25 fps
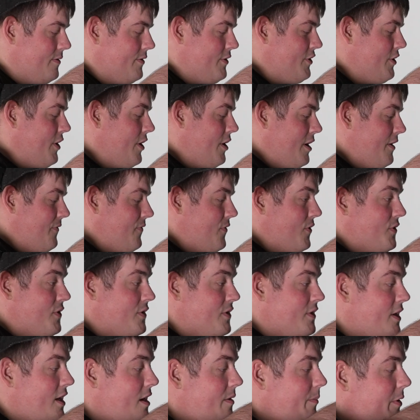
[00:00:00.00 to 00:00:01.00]
Sorry if this
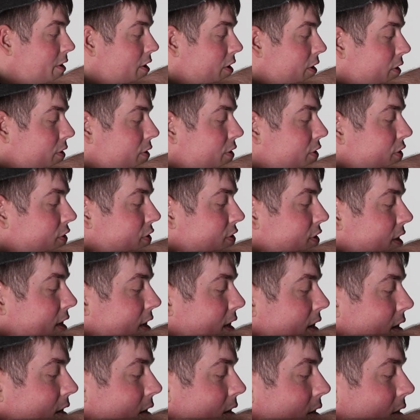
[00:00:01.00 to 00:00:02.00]
is going to be hard to see,